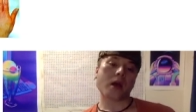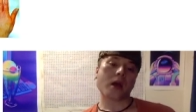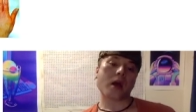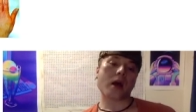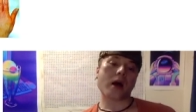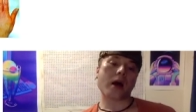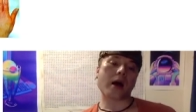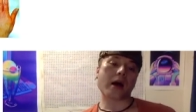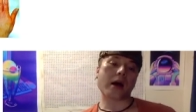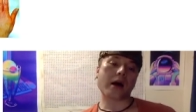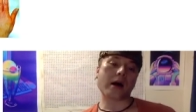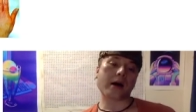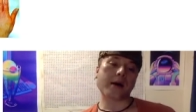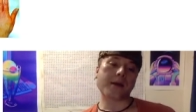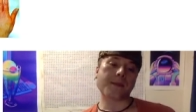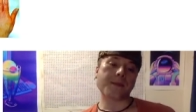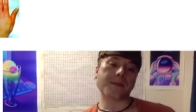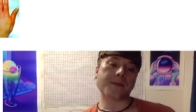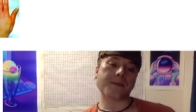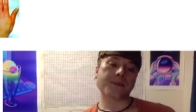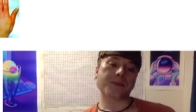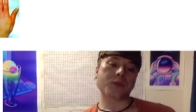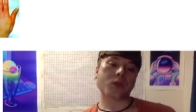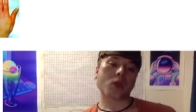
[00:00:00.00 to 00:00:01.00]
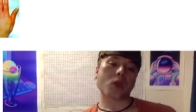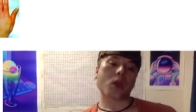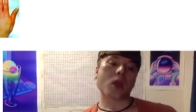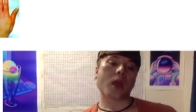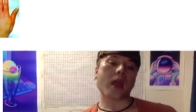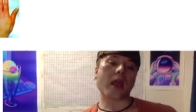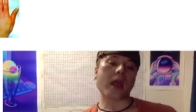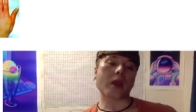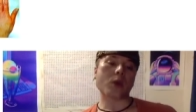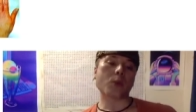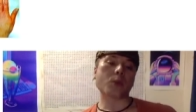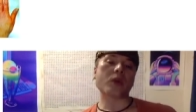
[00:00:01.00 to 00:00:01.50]
Um,
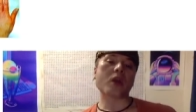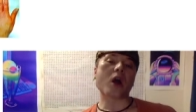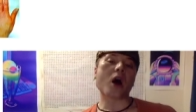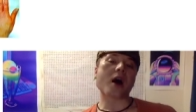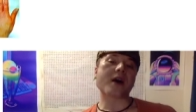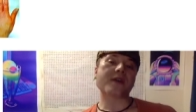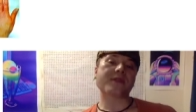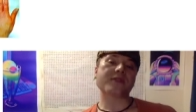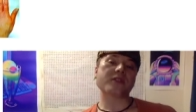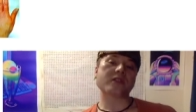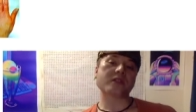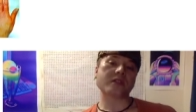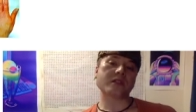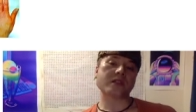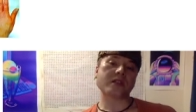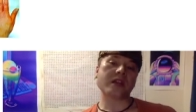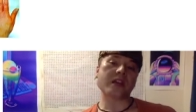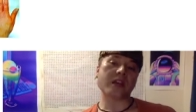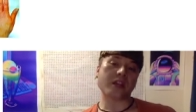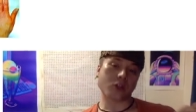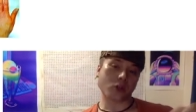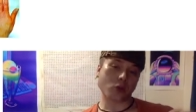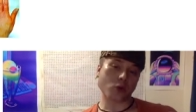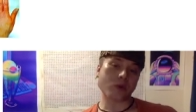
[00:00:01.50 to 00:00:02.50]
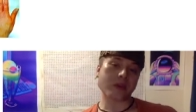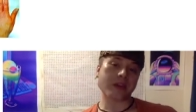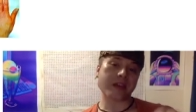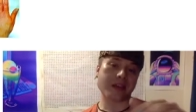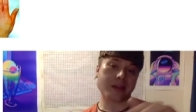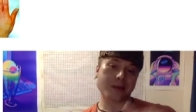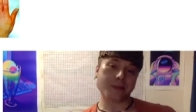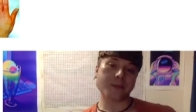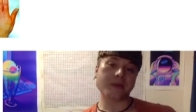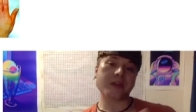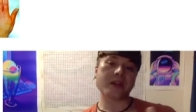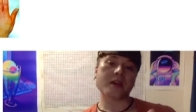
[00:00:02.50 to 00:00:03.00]
and we often see in
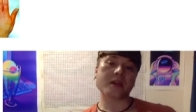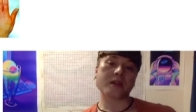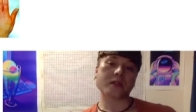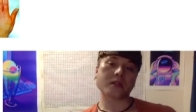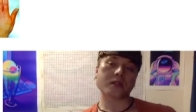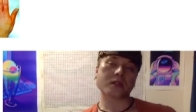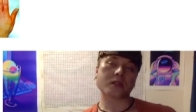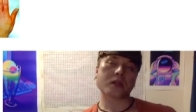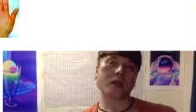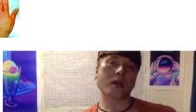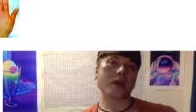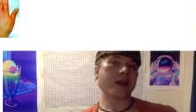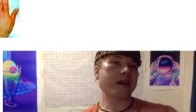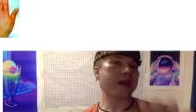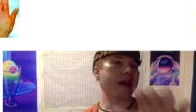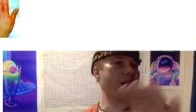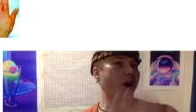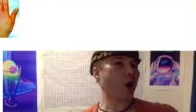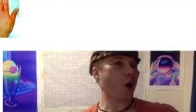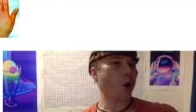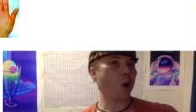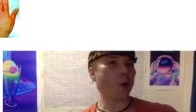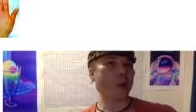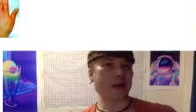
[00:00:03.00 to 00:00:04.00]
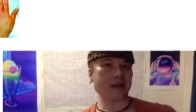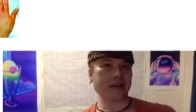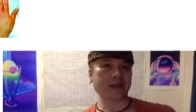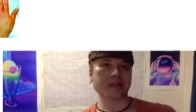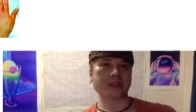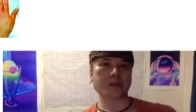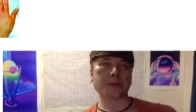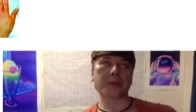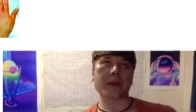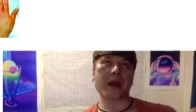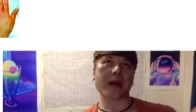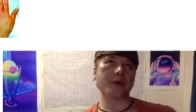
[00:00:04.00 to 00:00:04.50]
leukemias, not
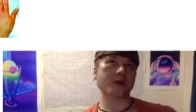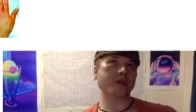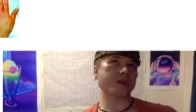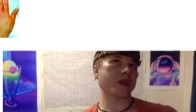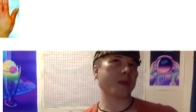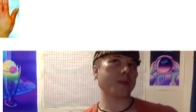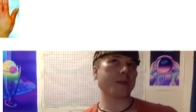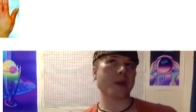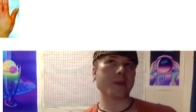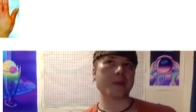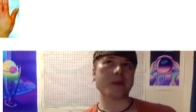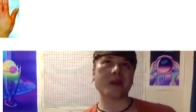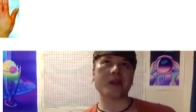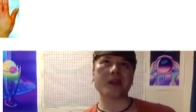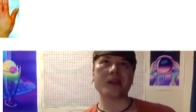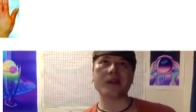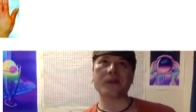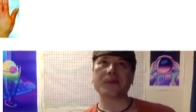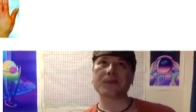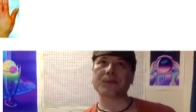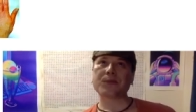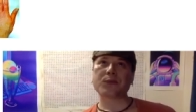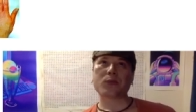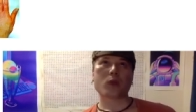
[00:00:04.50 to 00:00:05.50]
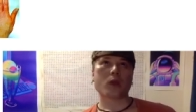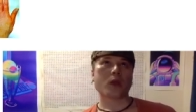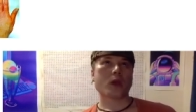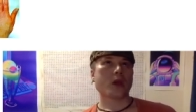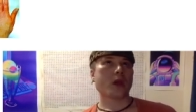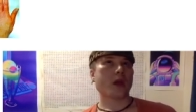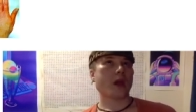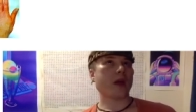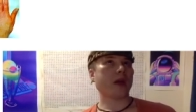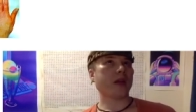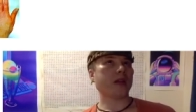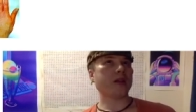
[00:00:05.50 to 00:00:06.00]
always, but I would say maybe
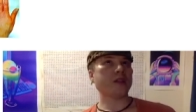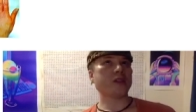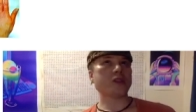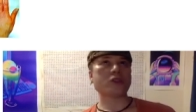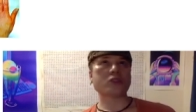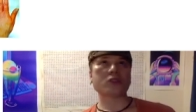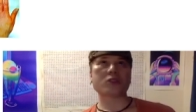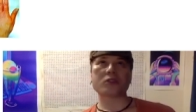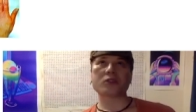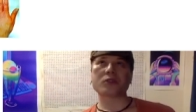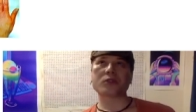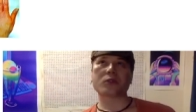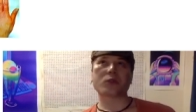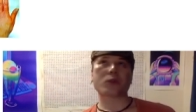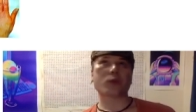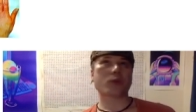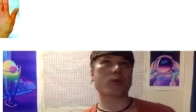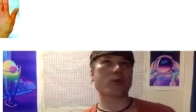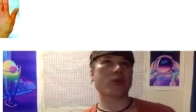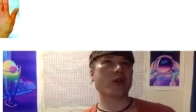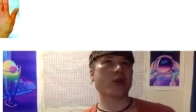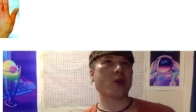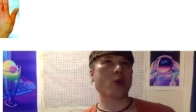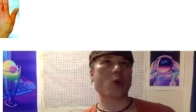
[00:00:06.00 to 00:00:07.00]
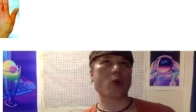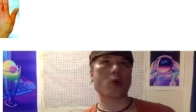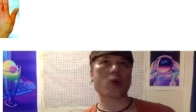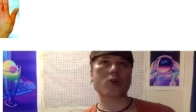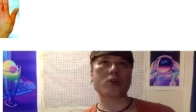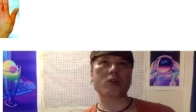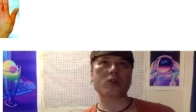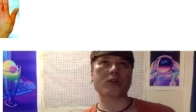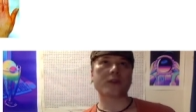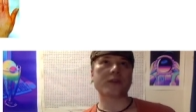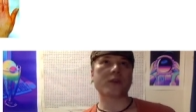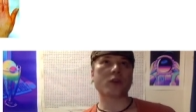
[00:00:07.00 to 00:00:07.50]
at least three
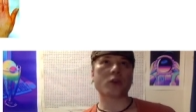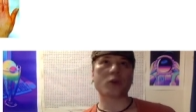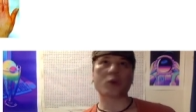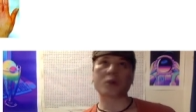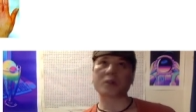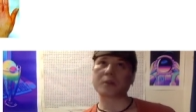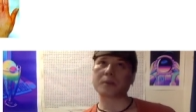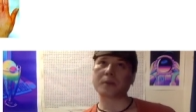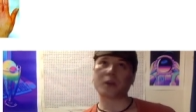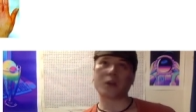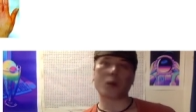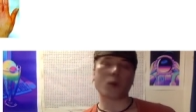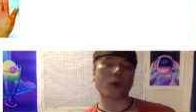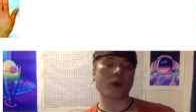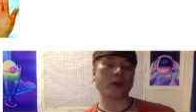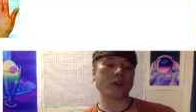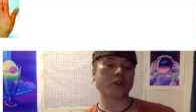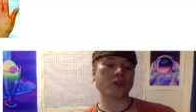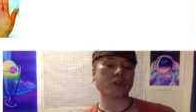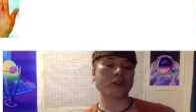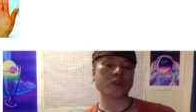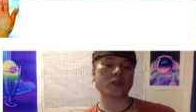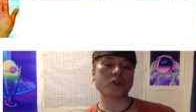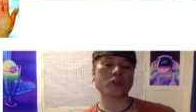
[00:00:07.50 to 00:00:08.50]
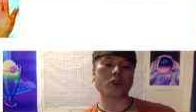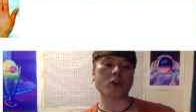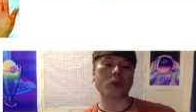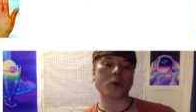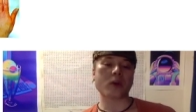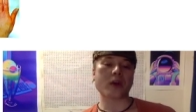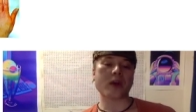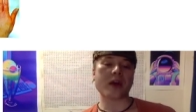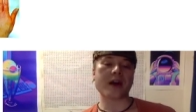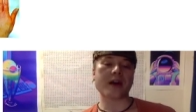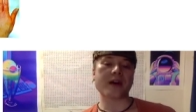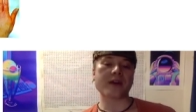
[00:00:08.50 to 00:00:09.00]
quarters of your USMLE questions, you're going
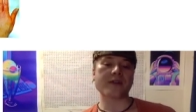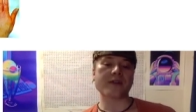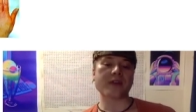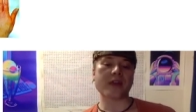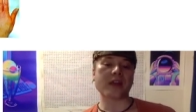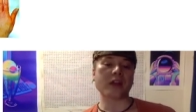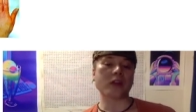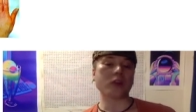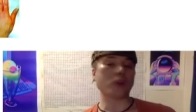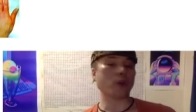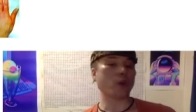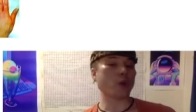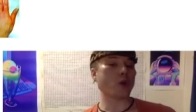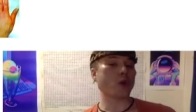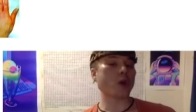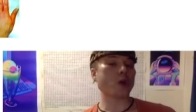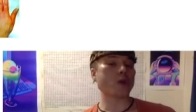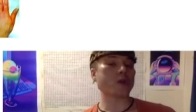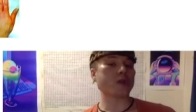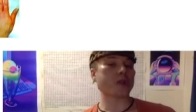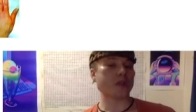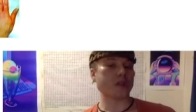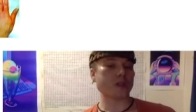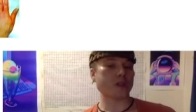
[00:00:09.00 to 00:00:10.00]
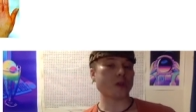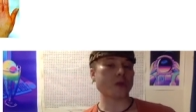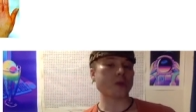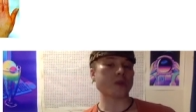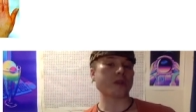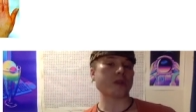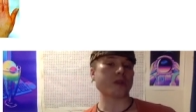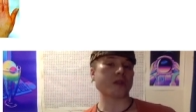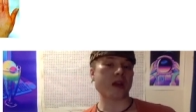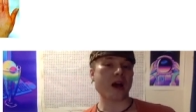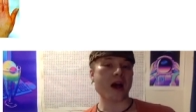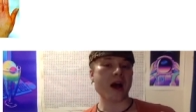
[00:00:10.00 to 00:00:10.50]
to have a
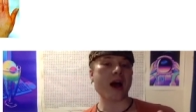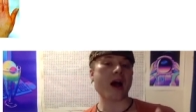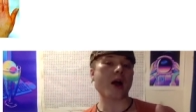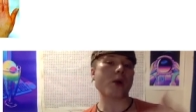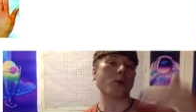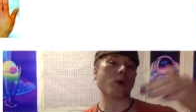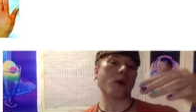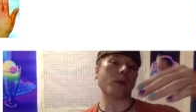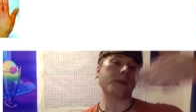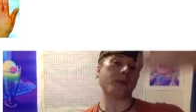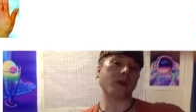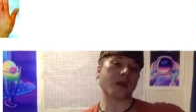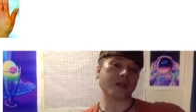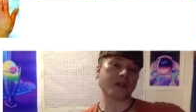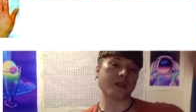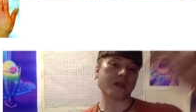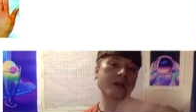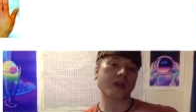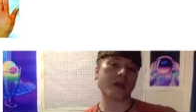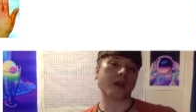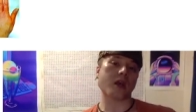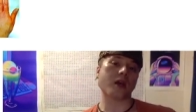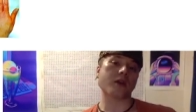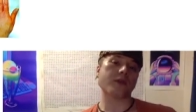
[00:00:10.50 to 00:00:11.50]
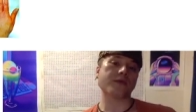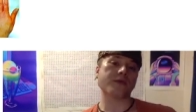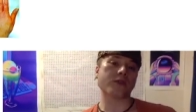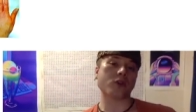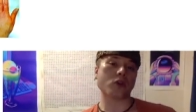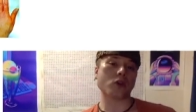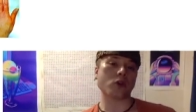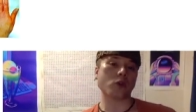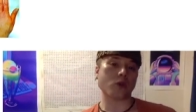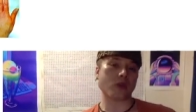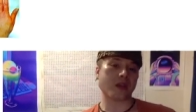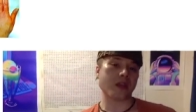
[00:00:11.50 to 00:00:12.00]
leukocytosis, a high white blood cell count for
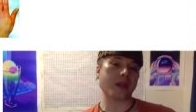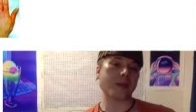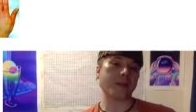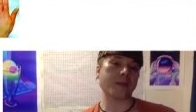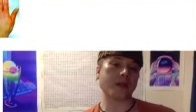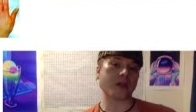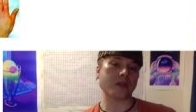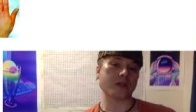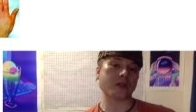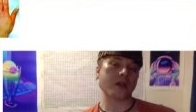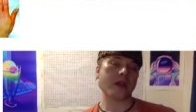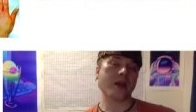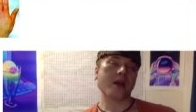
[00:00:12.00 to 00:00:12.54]
your leukemias.